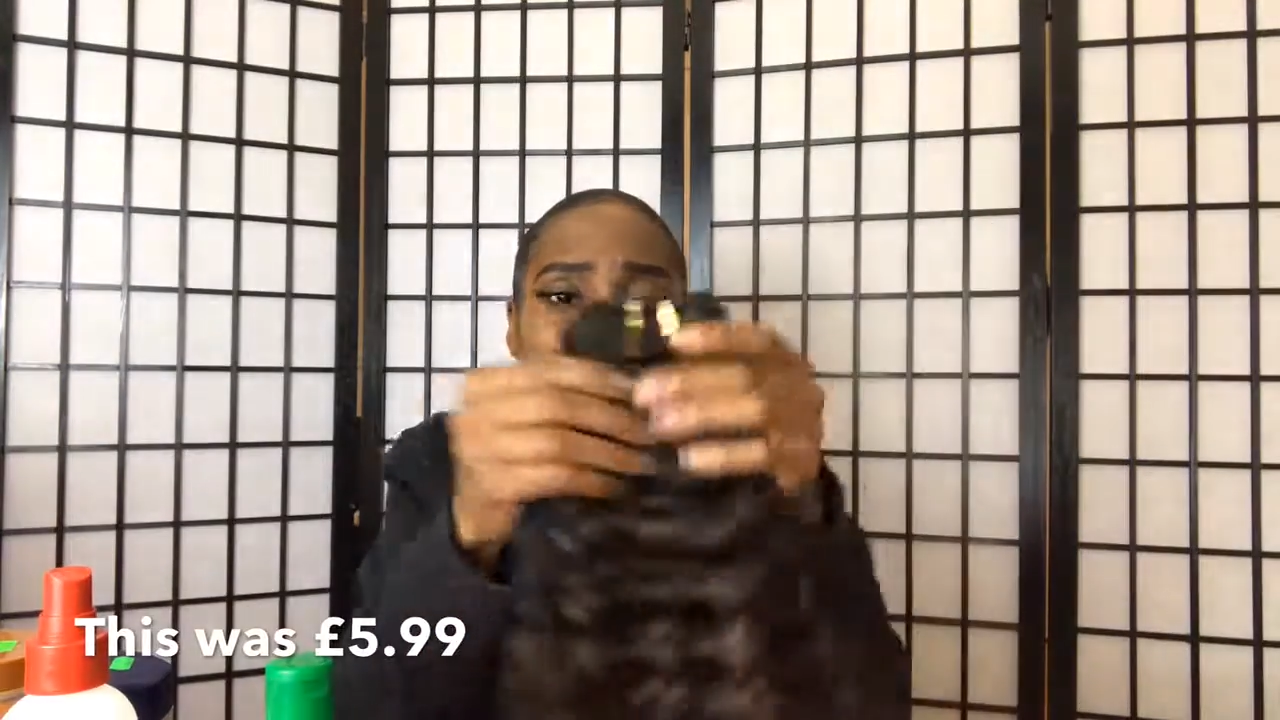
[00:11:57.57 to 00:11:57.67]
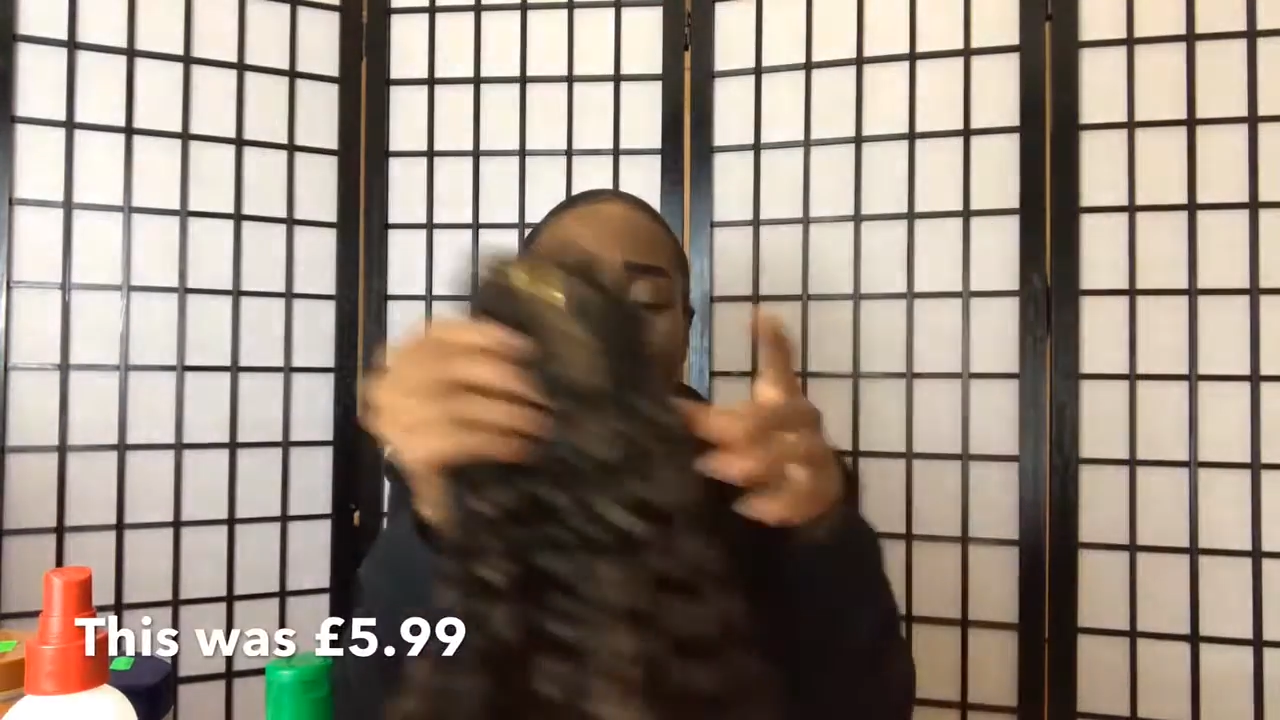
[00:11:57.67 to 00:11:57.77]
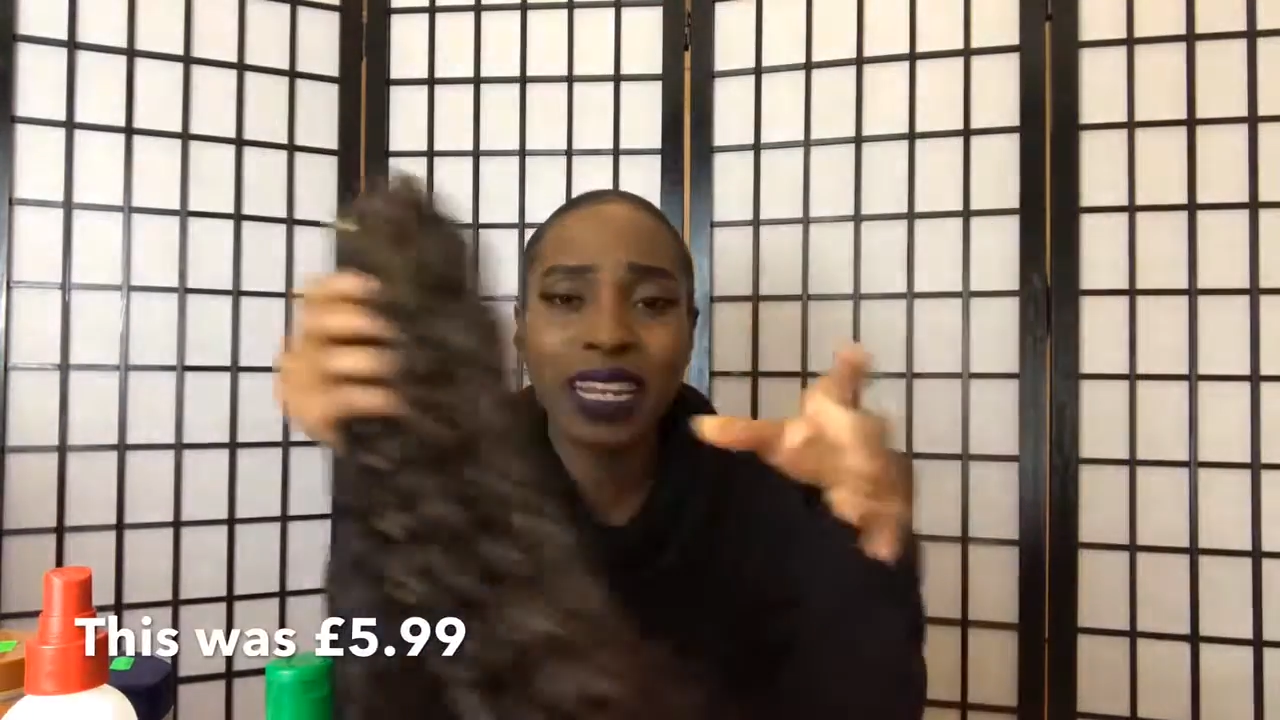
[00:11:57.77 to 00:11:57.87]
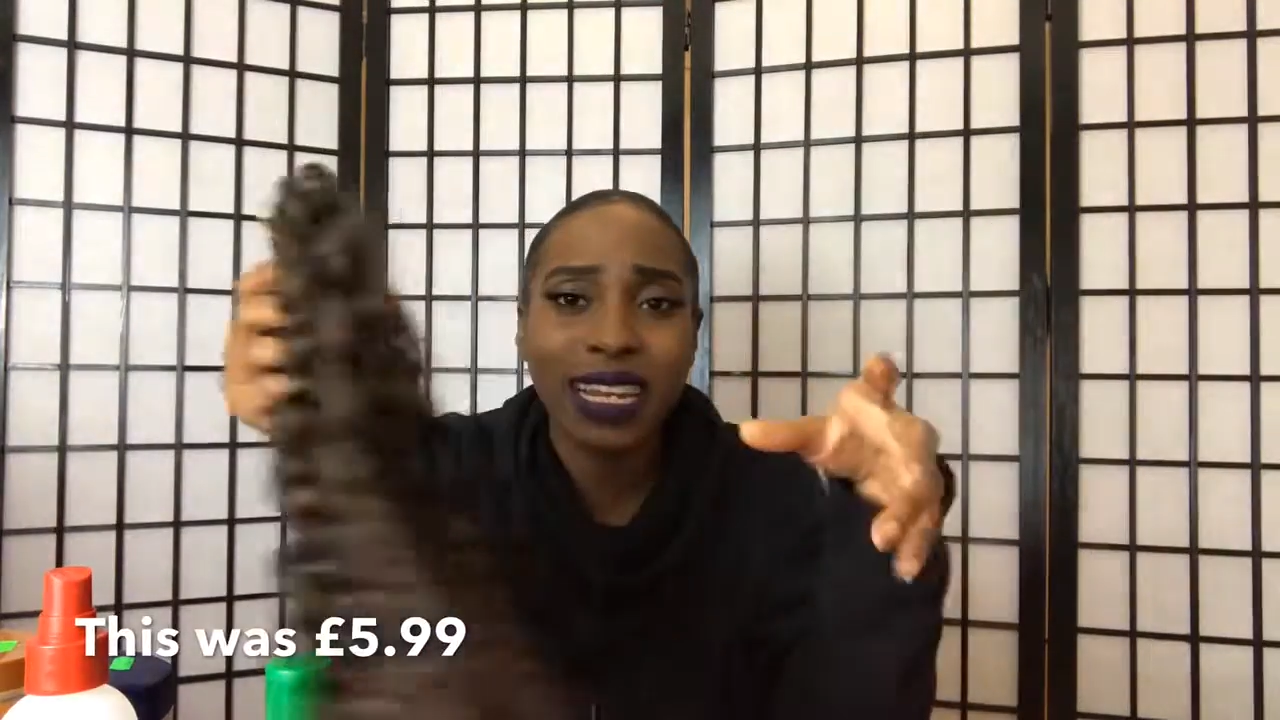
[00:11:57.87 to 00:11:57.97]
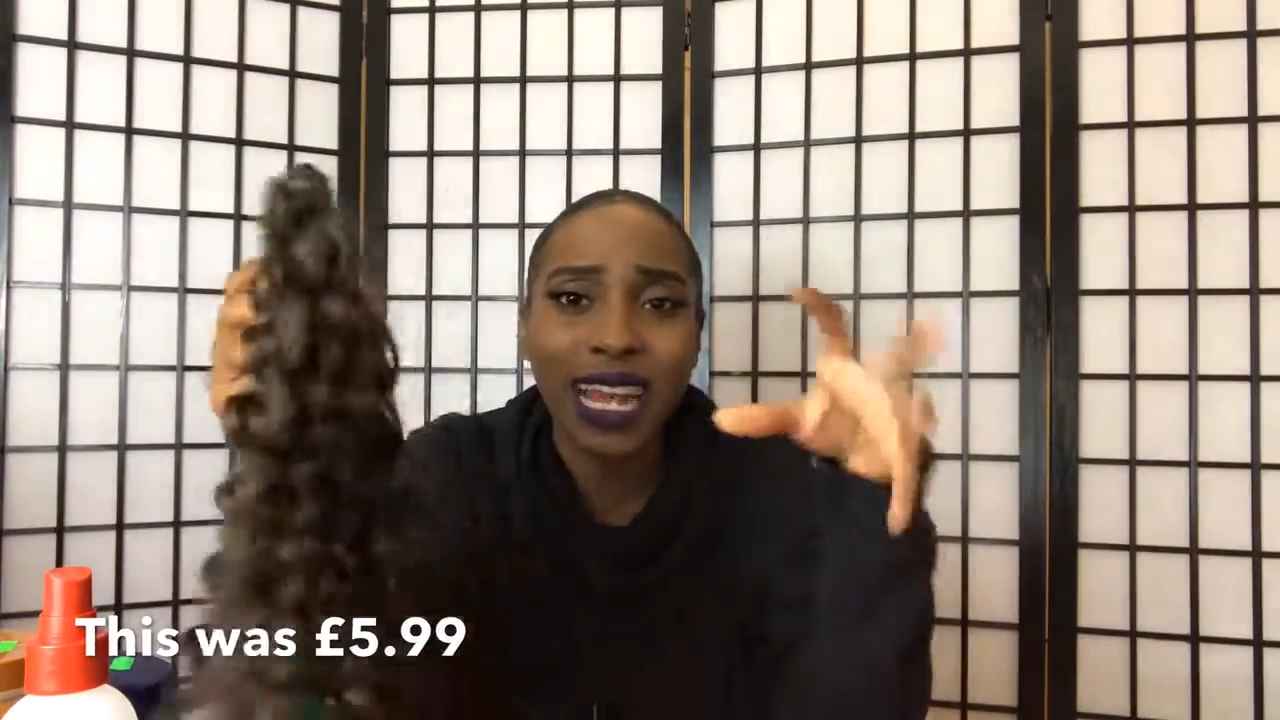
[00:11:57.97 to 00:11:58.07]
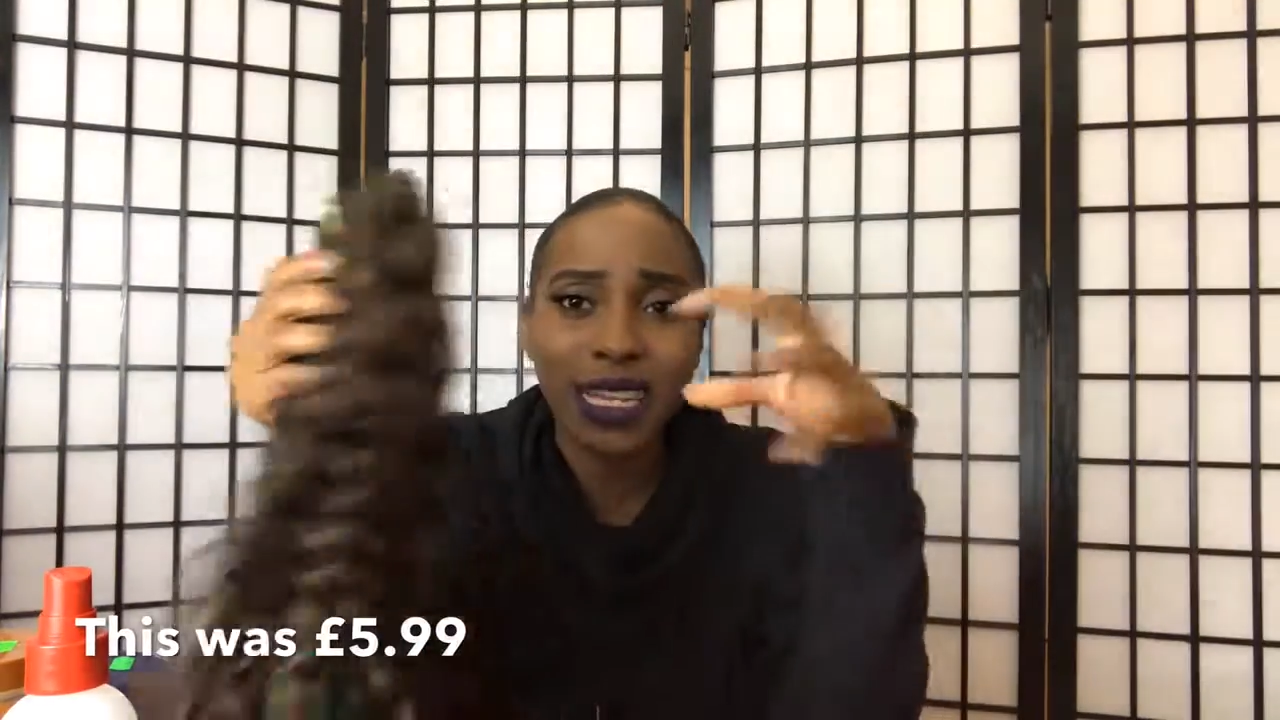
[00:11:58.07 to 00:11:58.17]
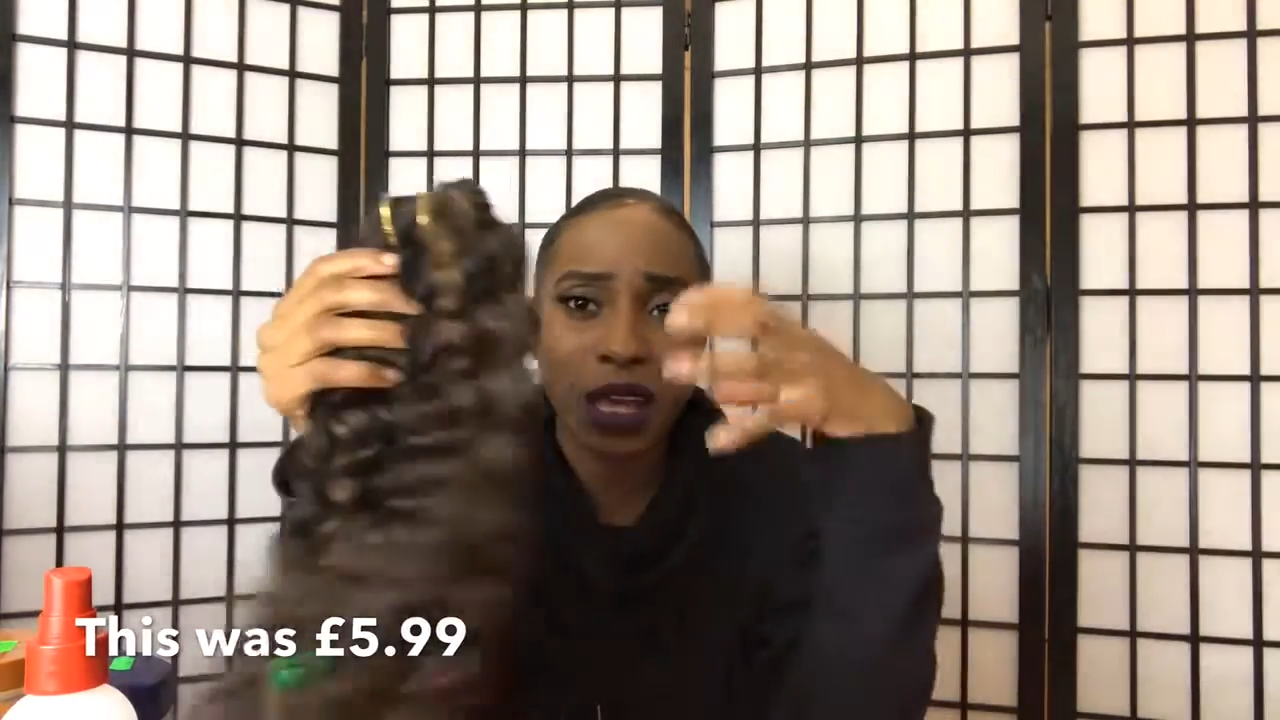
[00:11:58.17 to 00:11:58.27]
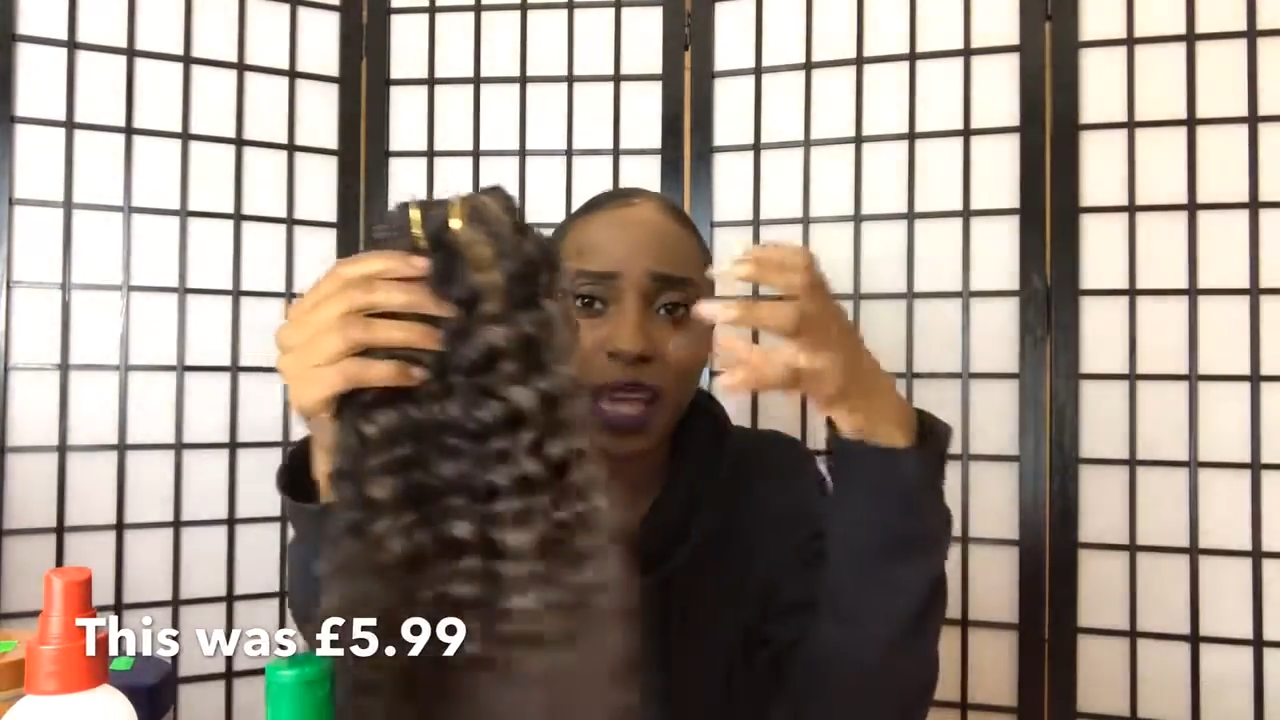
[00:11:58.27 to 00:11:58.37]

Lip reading: selling like